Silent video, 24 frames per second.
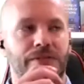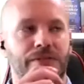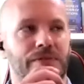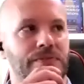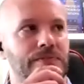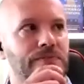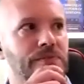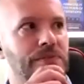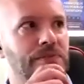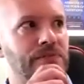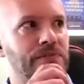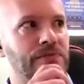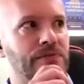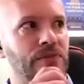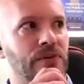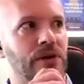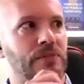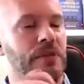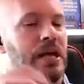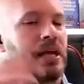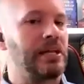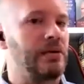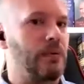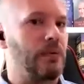from
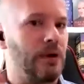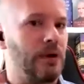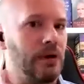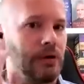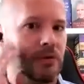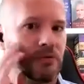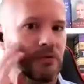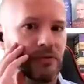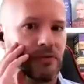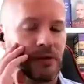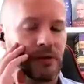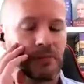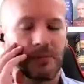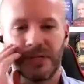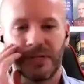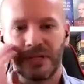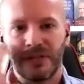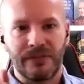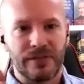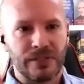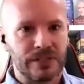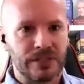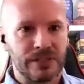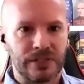anywhere. I mean, if
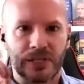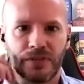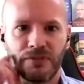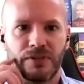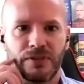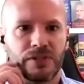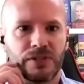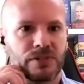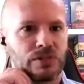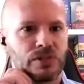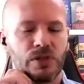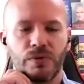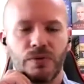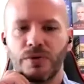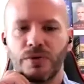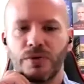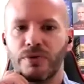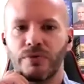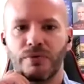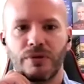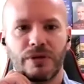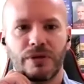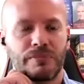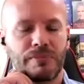it's 2 or 3
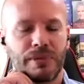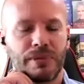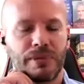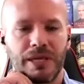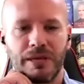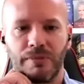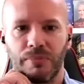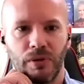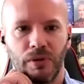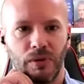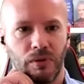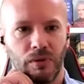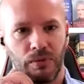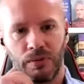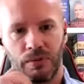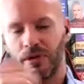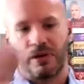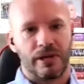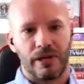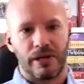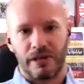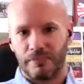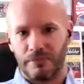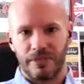people, they're gonna
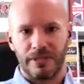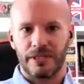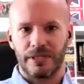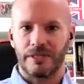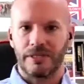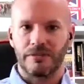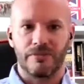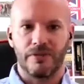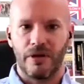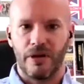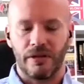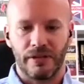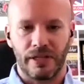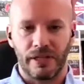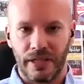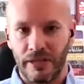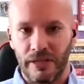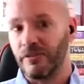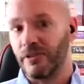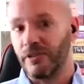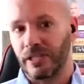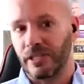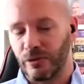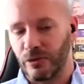be involved, like, they
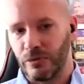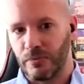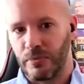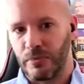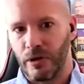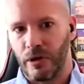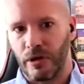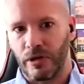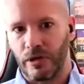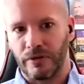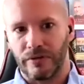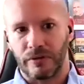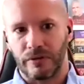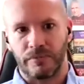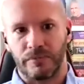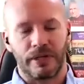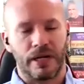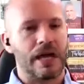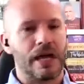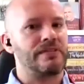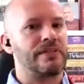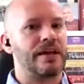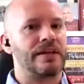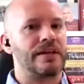feel like they're a part of it, but
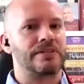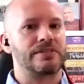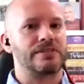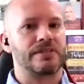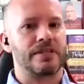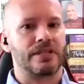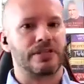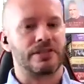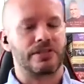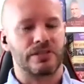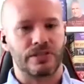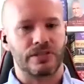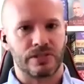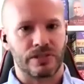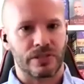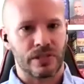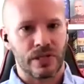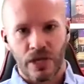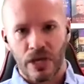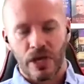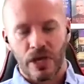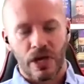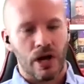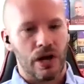I've had sessions
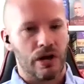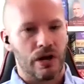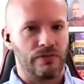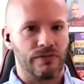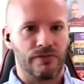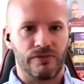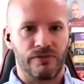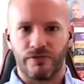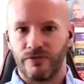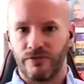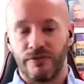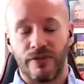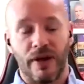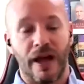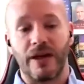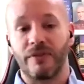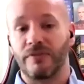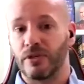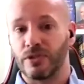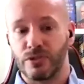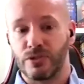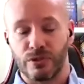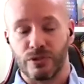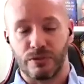of
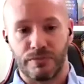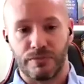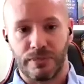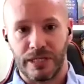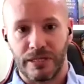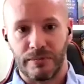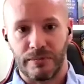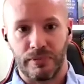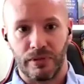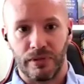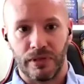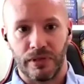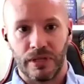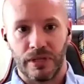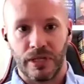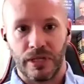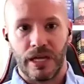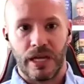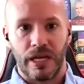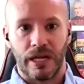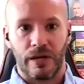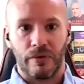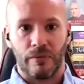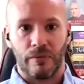500 people, and I